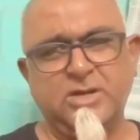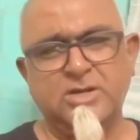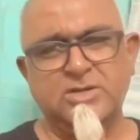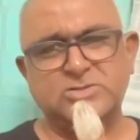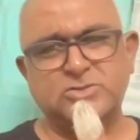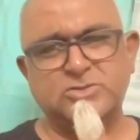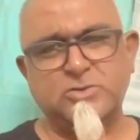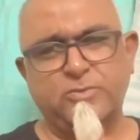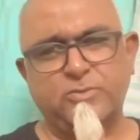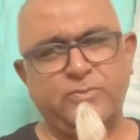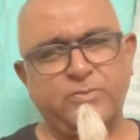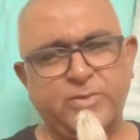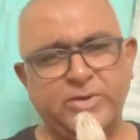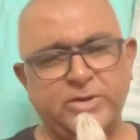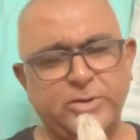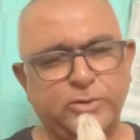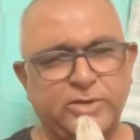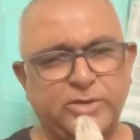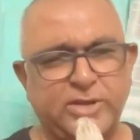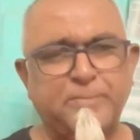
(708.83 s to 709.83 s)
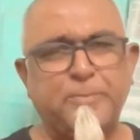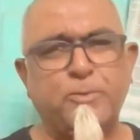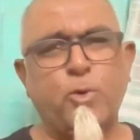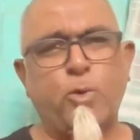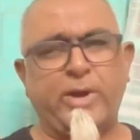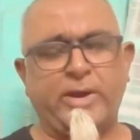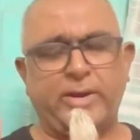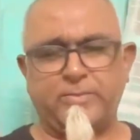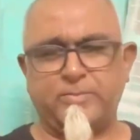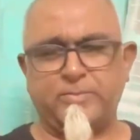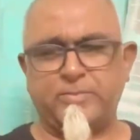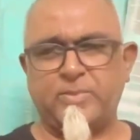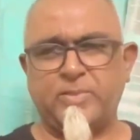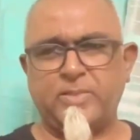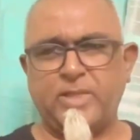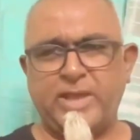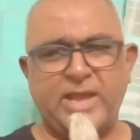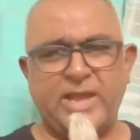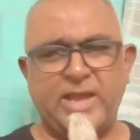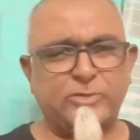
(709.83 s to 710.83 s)
So when you keep going,
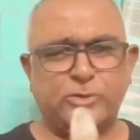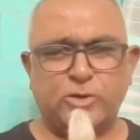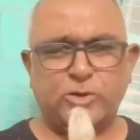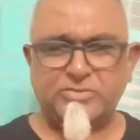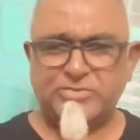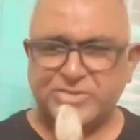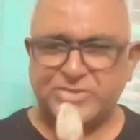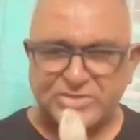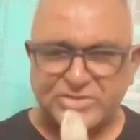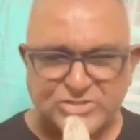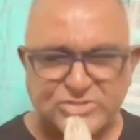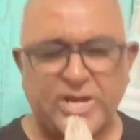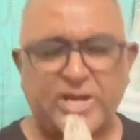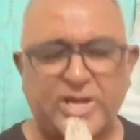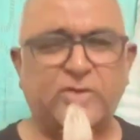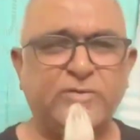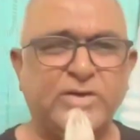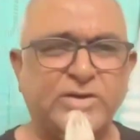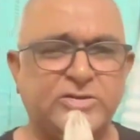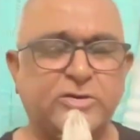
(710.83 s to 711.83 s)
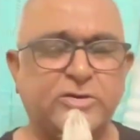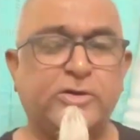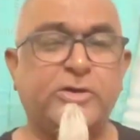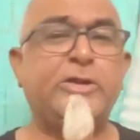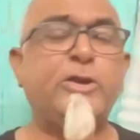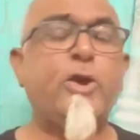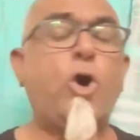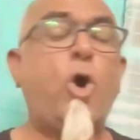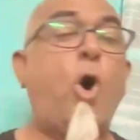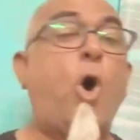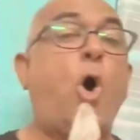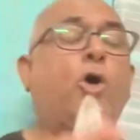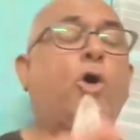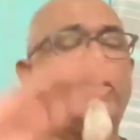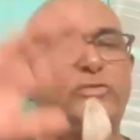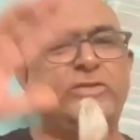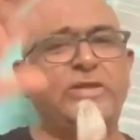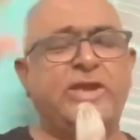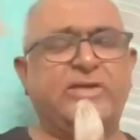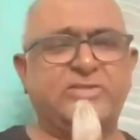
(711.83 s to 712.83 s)
either on this side of eternity or
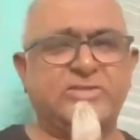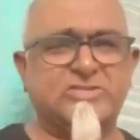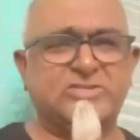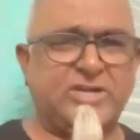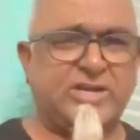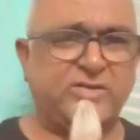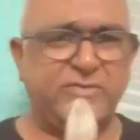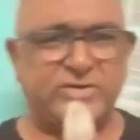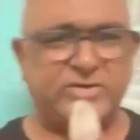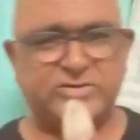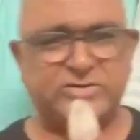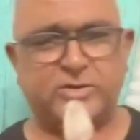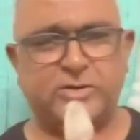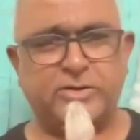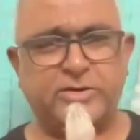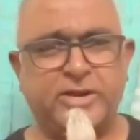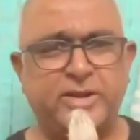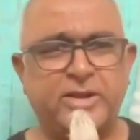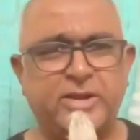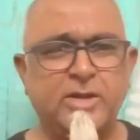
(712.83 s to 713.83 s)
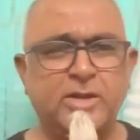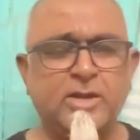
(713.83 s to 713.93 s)
on the other side of eternity,